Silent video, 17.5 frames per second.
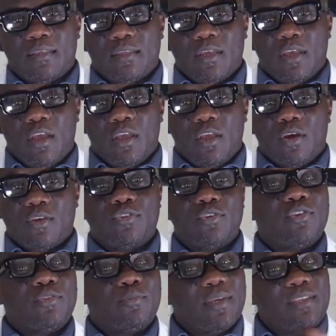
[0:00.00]
There are
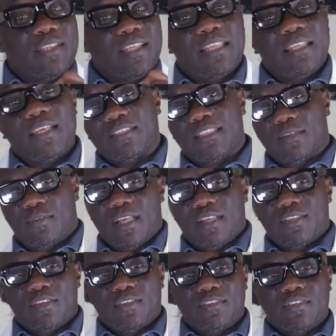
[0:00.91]
also spontaneous
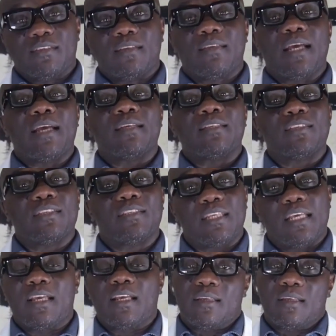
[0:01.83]
erections, that is to
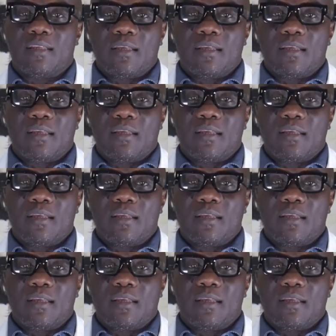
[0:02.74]
say,